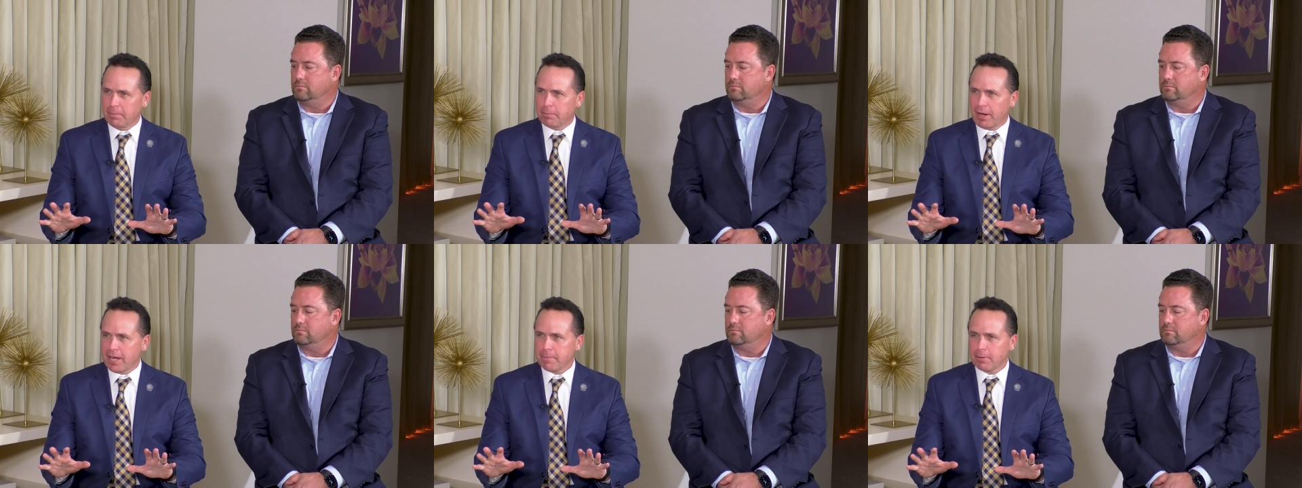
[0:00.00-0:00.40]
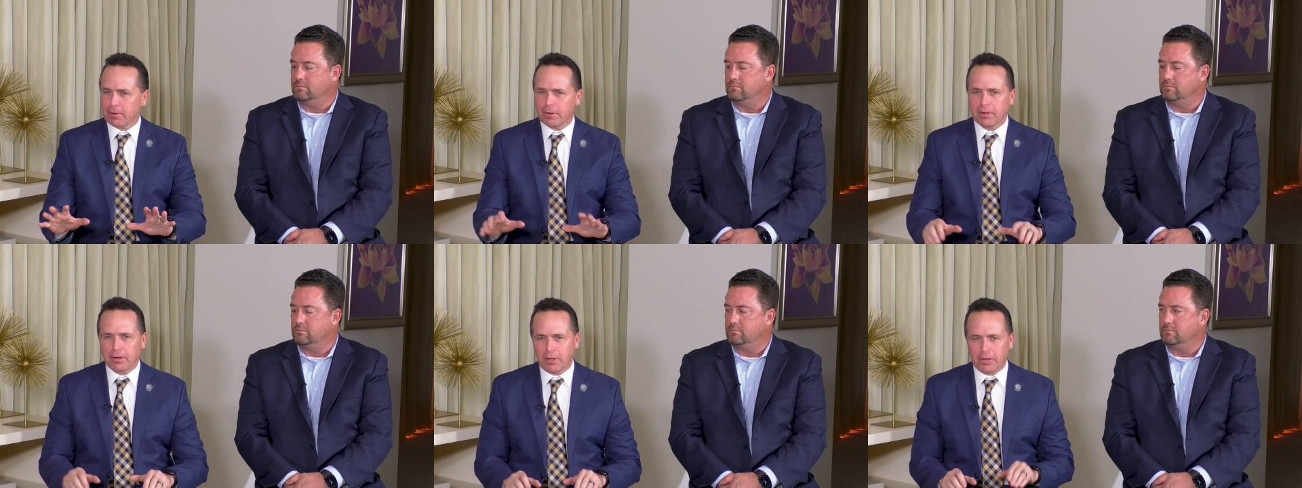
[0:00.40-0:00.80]
Speaker 1: on
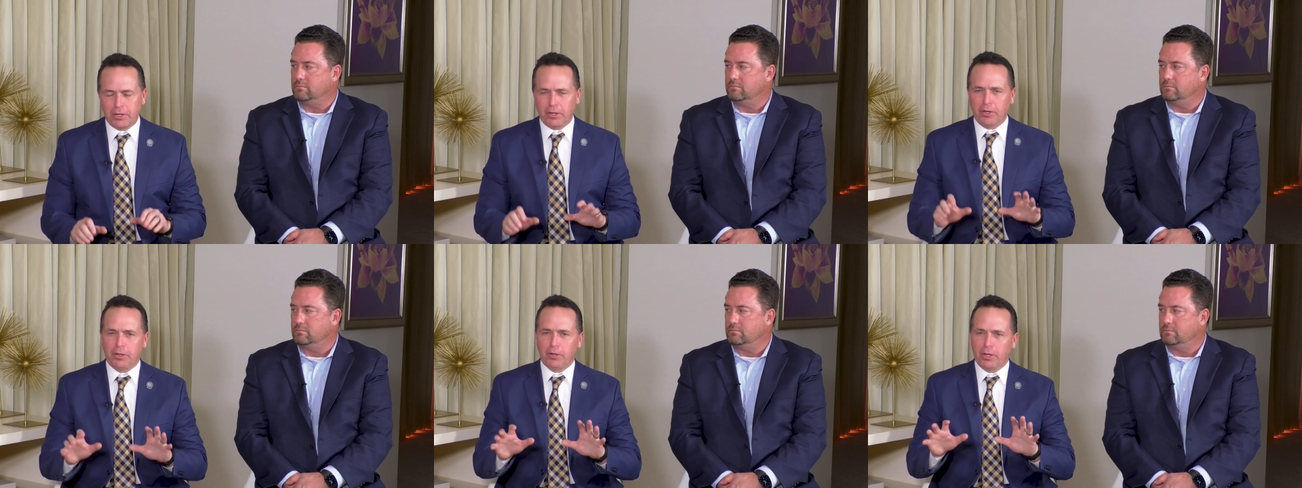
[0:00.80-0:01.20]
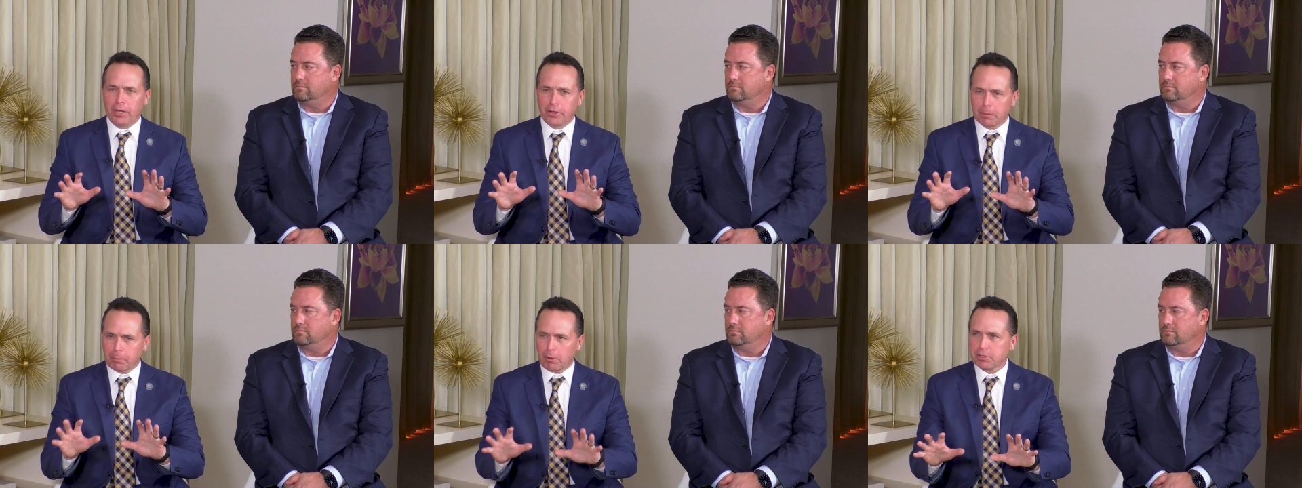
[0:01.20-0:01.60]
paper and
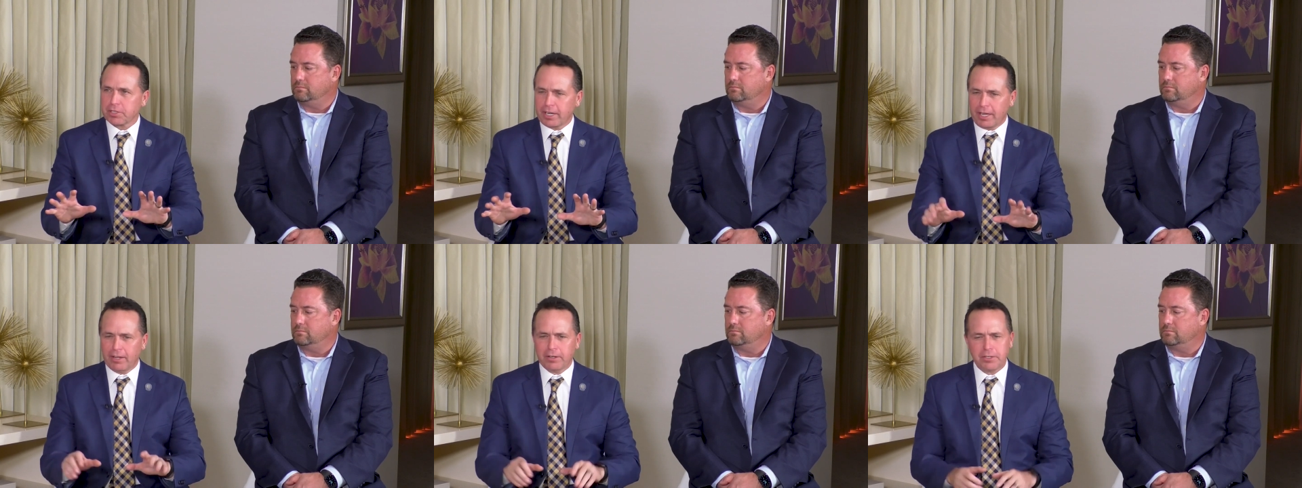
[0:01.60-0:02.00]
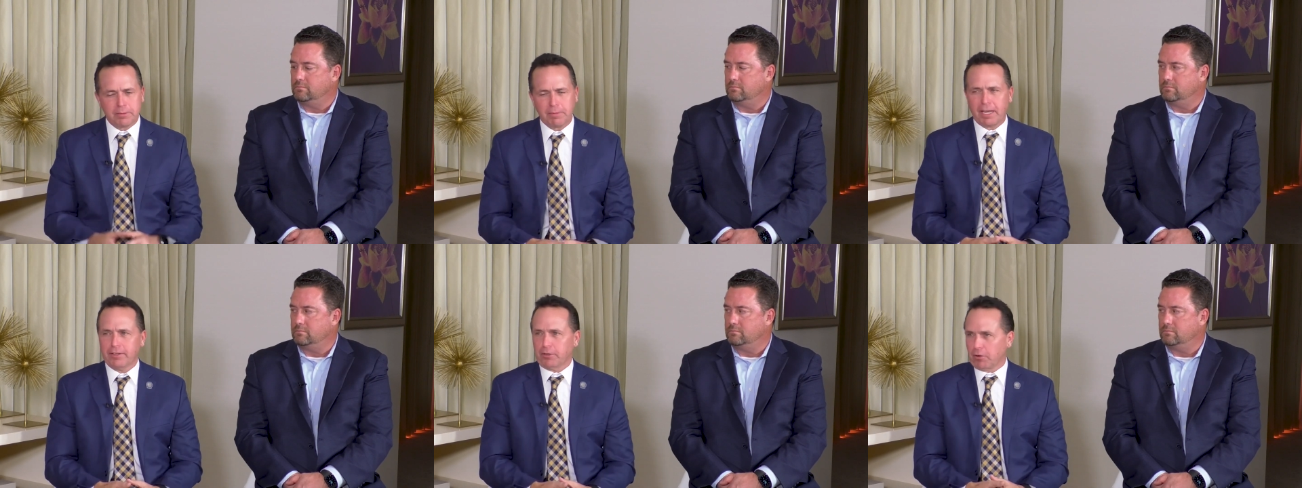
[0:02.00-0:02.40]
in, in, their
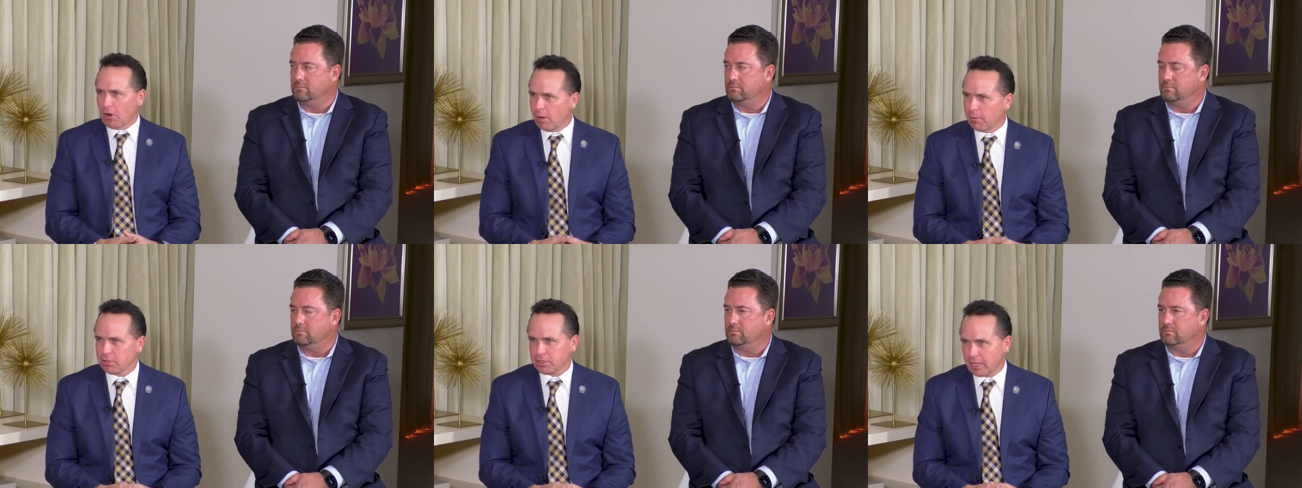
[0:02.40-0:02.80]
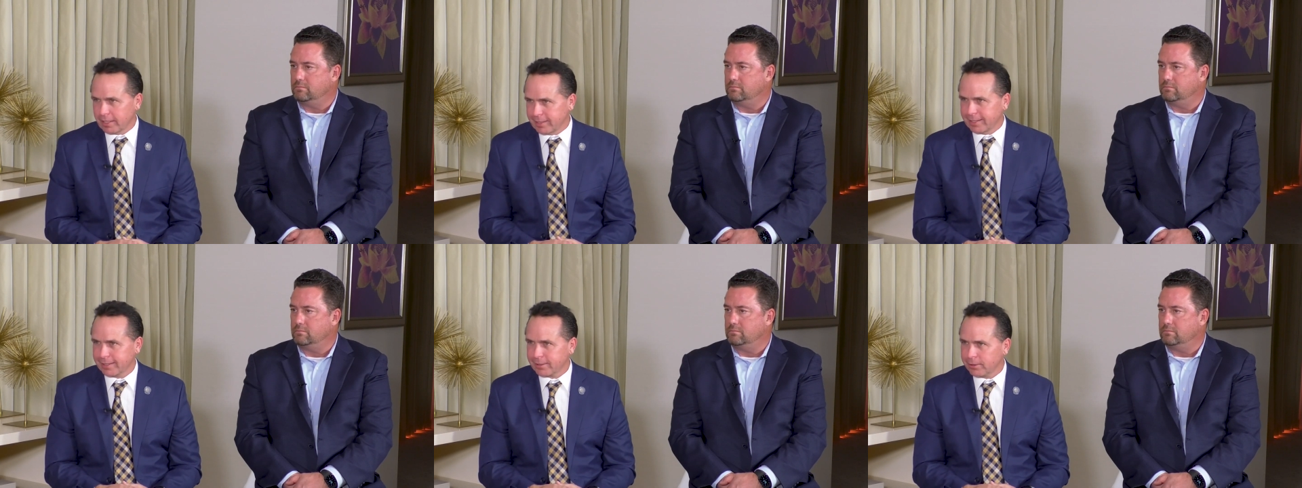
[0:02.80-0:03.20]
personalities, man, they're
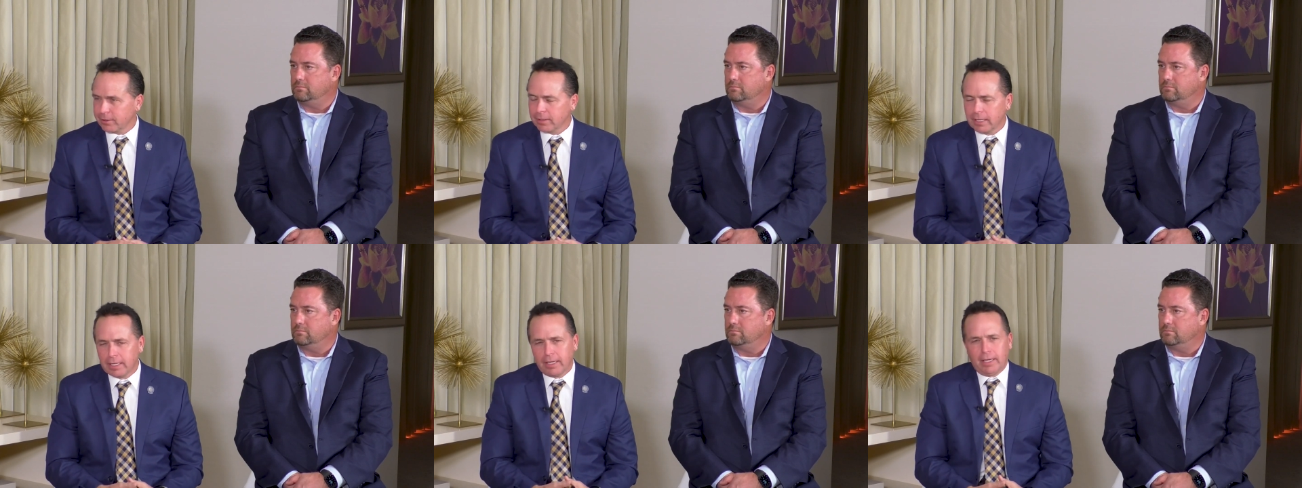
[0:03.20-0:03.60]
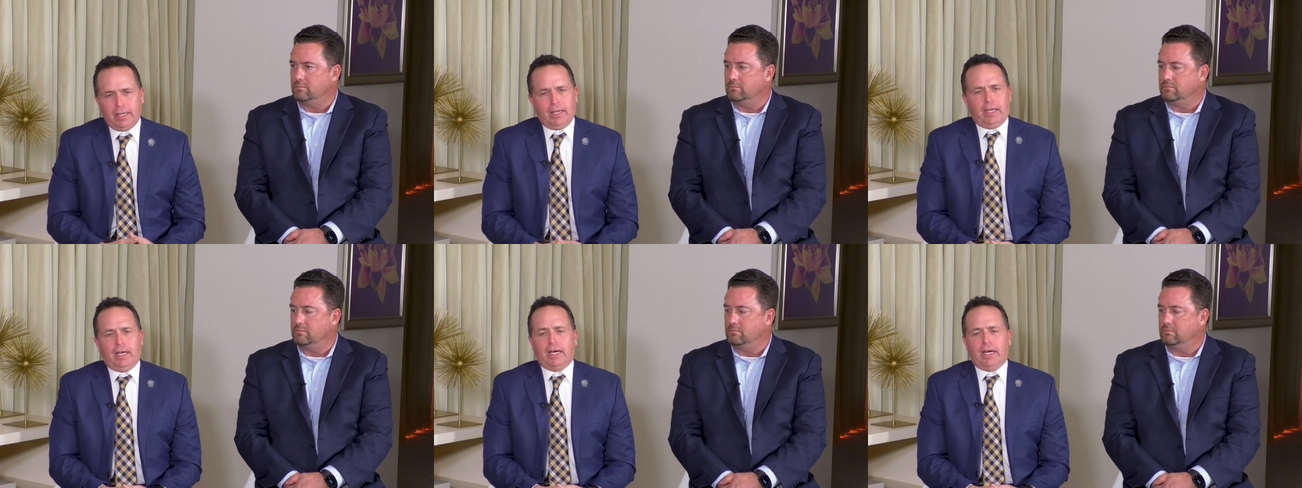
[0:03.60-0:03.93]
almost identical.